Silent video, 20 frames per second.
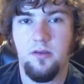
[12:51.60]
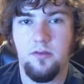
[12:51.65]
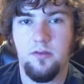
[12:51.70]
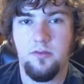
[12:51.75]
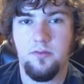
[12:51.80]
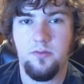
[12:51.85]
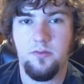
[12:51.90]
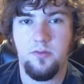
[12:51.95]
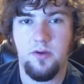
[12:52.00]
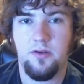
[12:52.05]

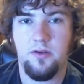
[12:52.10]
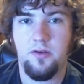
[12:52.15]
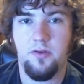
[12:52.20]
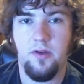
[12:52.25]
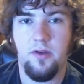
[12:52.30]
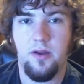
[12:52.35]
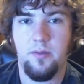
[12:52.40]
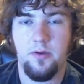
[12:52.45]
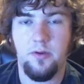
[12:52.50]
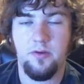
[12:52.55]
22
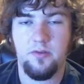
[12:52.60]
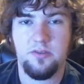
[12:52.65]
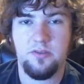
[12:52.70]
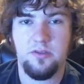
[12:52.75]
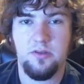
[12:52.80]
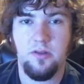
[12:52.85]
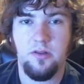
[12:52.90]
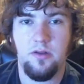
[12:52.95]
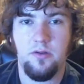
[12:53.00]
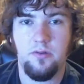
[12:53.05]
ammo is still
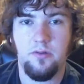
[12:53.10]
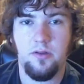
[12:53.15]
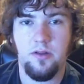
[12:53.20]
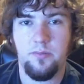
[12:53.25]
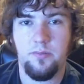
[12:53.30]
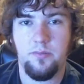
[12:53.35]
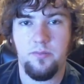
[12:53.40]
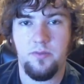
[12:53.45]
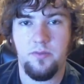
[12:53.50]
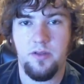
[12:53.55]
a whole lot
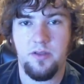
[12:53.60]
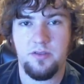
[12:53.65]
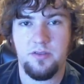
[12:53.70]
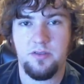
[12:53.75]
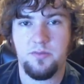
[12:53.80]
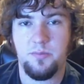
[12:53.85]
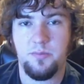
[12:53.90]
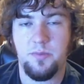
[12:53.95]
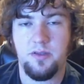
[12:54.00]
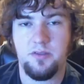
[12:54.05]
less
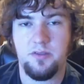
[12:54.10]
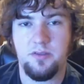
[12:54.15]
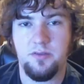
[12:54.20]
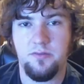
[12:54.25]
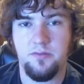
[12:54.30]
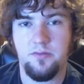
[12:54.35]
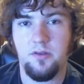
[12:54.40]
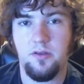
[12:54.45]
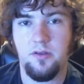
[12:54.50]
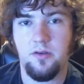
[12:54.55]
expensive
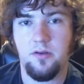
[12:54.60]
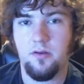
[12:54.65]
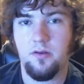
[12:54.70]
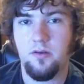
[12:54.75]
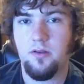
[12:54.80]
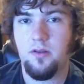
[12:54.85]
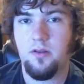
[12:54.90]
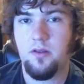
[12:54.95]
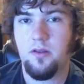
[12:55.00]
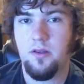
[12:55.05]
than
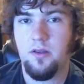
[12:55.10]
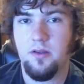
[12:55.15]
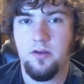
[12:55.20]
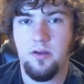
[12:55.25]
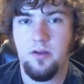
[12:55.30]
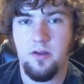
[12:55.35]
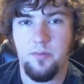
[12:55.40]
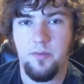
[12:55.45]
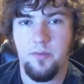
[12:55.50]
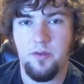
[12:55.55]

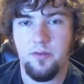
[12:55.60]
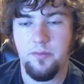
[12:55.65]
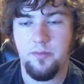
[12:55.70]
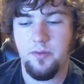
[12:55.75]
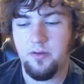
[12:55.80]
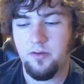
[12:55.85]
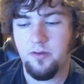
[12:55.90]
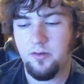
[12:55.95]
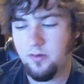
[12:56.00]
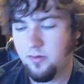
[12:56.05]

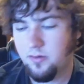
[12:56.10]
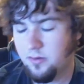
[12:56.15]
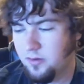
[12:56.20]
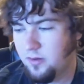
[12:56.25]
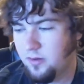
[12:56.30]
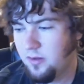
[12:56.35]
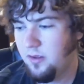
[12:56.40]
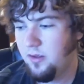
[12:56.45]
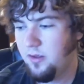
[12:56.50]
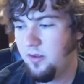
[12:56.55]
9mm.
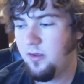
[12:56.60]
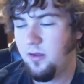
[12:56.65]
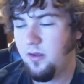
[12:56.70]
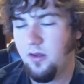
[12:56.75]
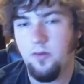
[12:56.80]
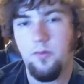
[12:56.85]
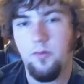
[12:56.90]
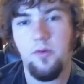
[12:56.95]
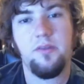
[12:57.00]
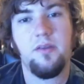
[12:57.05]

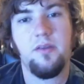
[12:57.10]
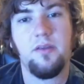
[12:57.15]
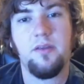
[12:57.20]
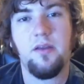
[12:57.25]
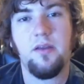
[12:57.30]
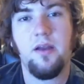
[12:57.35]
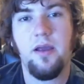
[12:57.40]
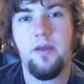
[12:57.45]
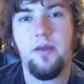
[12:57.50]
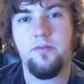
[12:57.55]
One thing that I
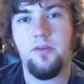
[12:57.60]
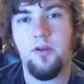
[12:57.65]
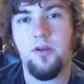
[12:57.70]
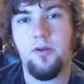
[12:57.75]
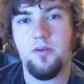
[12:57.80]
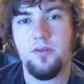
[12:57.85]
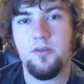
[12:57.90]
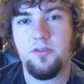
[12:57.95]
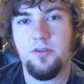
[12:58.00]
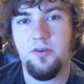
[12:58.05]
have
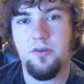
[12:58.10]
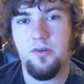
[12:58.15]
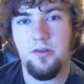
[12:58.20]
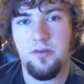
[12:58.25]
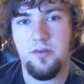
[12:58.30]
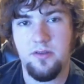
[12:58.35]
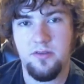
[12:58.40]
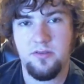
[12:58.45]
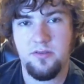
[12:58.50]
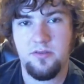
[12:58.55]
noticed shooting
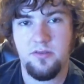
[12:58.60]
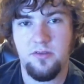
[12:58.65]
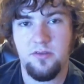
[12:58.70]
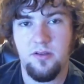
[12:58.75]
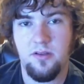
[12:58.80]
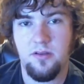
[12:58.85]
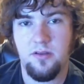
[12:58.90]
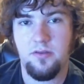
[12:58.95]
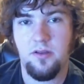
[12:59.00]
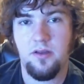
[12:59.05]
this,
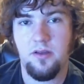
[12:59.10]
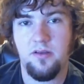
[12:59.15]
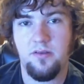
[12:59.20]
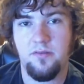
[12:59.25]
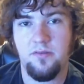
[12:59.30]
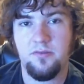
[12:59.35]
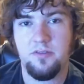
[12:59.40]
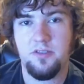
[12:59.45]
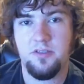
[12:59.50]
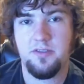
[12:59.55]
it
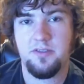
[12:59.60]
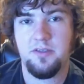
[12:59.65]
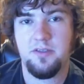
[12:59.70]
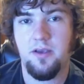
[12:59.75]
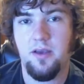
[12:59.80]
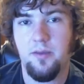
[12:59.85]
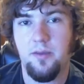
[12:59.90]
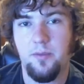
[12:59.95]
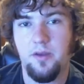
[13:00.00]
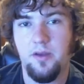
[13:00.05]
loves
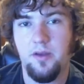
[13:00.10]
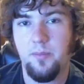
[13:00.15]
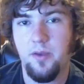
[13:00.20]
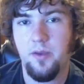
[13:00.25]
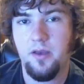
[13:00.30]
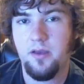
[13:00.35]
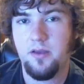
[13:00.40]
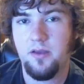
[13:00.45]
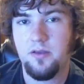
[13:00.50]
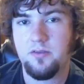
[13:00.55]
CCI mini
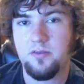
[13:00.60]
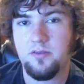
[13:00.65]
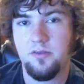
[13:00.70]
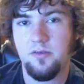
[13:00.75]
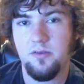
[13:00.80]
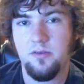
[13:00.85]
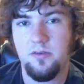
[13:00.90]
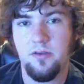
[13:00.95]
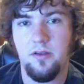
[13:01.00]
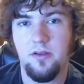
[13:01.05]
mags,
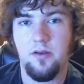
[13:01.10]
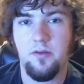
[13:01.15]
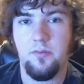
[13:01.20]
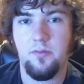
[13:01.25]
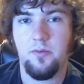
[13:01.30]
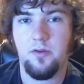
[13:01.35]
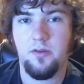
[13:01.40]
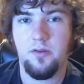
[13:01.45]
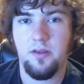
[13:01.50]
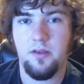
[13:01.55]
and it
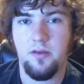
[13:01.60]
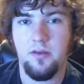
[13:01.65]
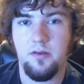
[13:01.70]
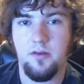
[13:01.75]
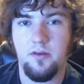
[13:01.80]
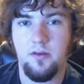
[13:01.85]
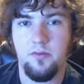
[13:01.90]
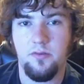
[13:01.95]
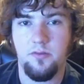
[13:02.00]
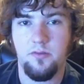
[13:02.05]
will eat
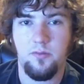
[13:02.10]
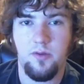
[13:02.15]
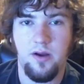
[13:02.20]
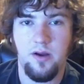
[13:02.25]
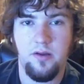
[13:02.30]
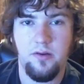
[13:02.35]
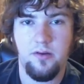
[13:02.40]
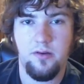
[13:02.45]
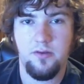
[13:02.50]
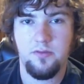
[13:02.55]
either the round
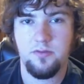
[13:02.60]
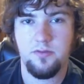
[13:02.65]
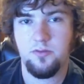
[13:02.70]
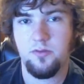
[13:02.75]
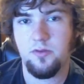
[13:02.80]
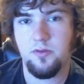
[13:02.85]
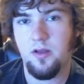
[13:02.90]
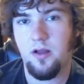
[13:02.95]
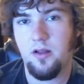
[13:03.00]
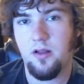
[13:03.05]
nose or the
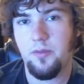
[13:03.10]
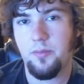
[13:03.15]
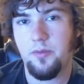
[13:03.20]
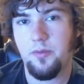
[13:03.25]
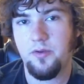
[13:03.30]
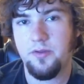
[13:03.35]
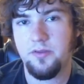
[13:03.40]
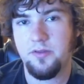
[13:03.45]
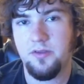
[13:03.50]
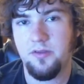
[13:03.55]
hollow
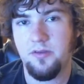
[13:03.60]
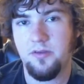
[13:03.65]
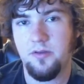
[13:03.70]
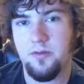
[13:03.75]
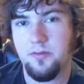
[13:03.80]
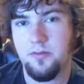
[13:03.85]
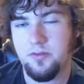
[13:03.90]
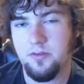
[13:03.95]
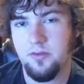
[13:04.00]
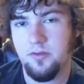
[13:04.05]
points in
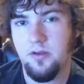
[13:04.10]
those.